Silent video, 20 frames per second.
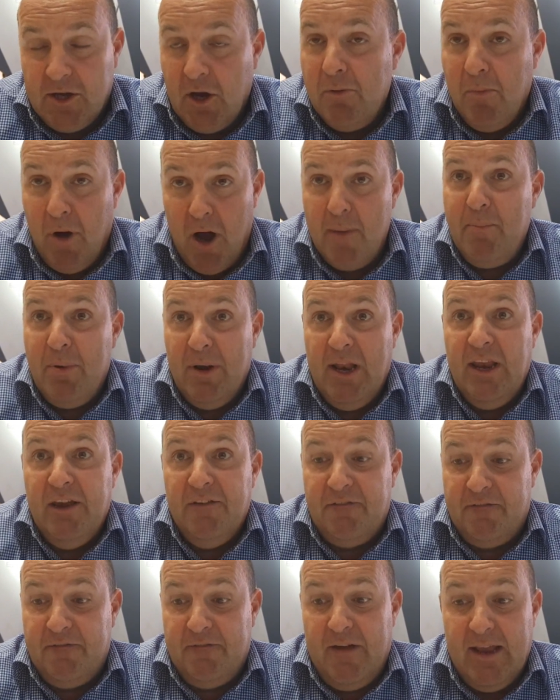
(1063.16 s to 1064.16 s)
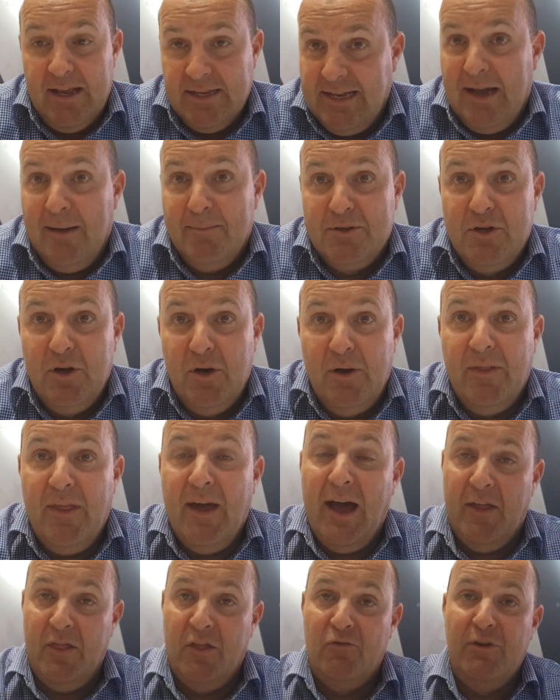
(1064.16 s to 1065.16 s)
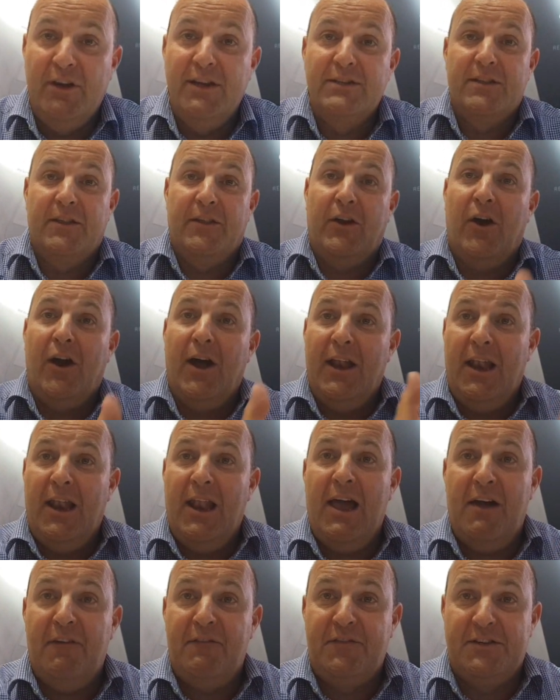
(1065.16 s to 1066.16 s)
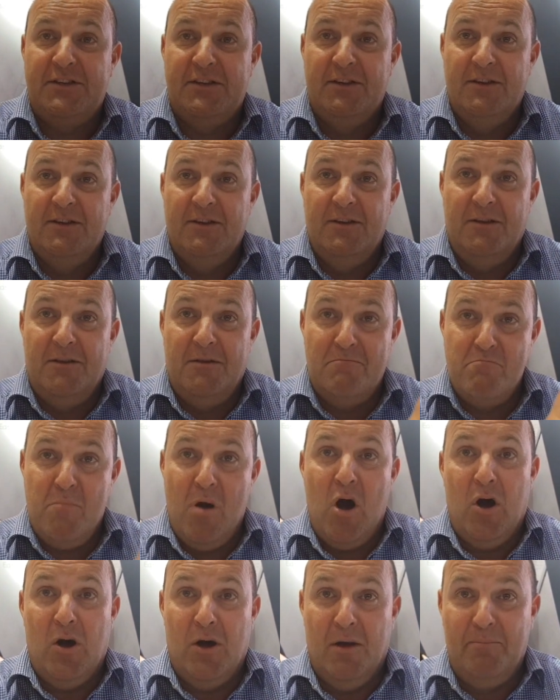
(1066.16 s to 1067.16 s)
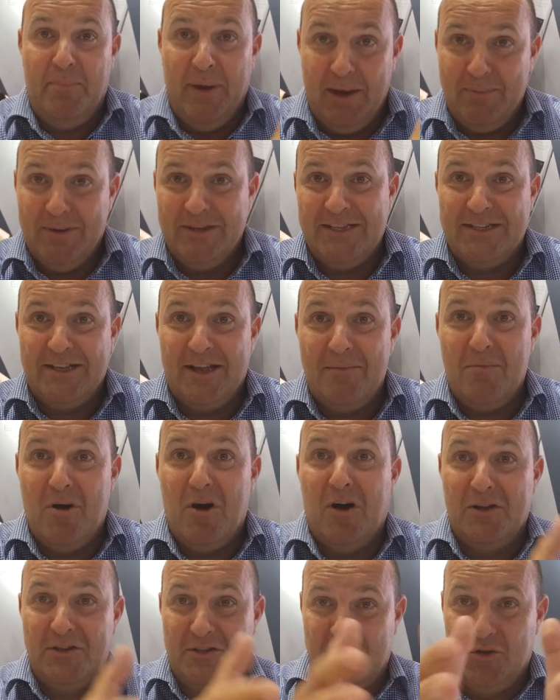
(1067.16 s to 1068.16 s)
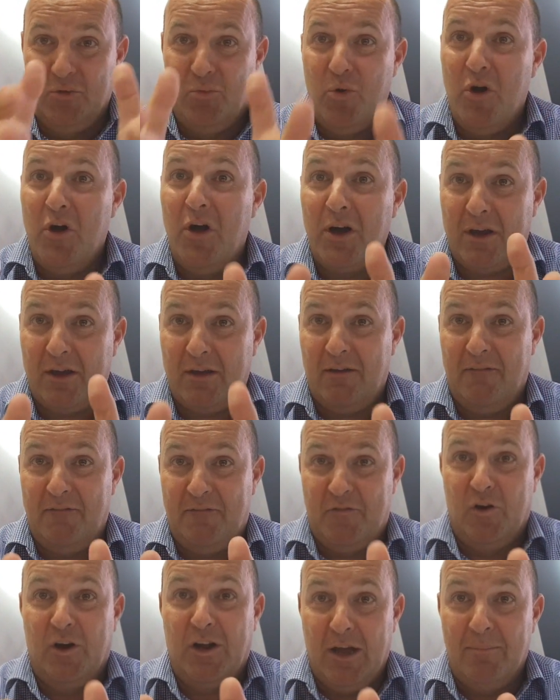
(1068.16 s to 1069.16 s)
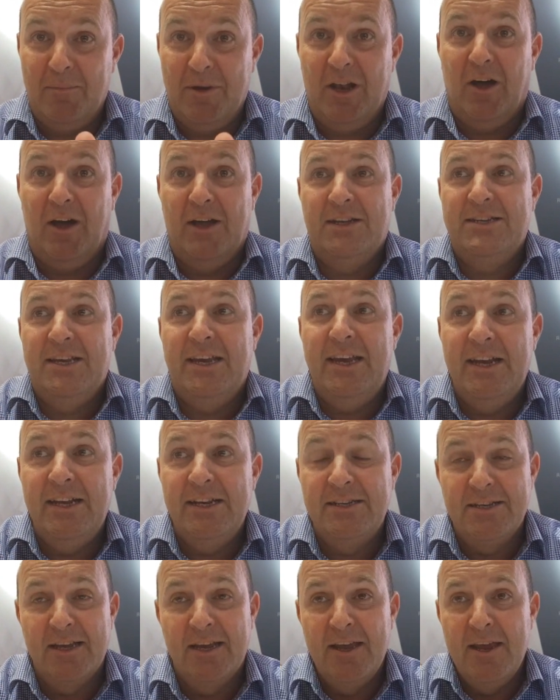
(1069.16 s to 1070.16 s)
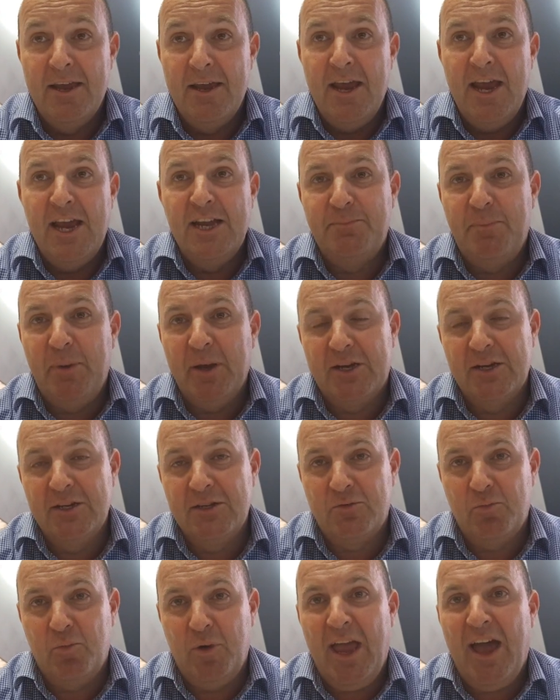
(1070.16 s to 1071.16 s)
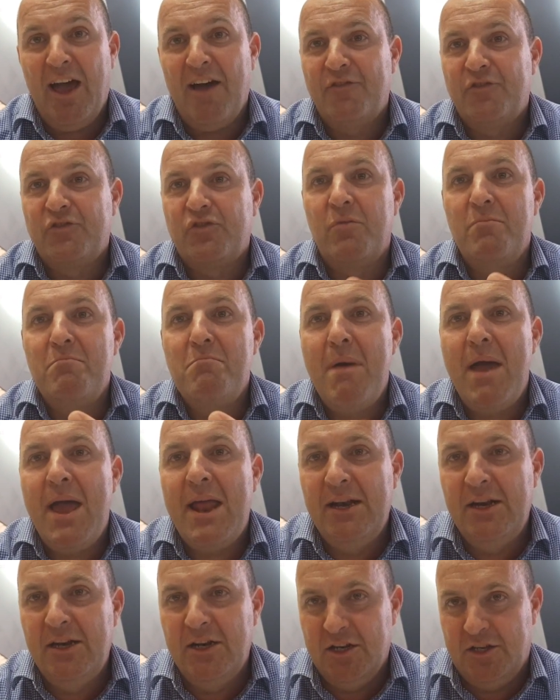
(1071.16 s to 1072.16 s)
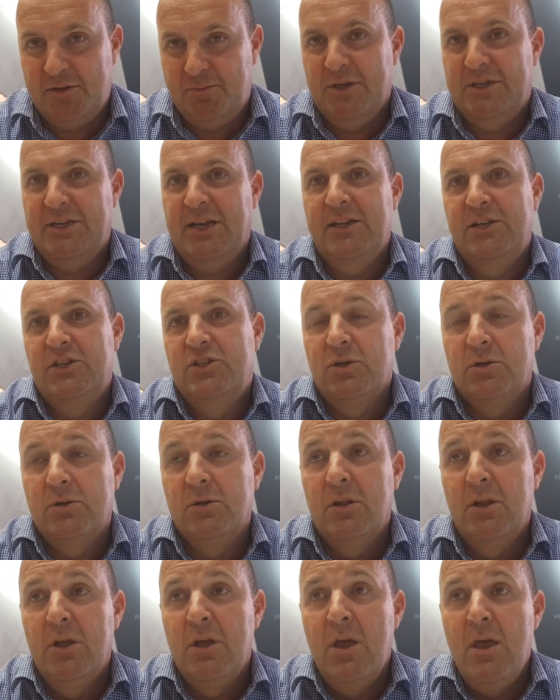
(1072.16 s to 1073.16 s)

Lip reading: So my belief is absolutely that. And the reason that I left a big business like Mars, to work for a company like Teads is because we have tremendous potential,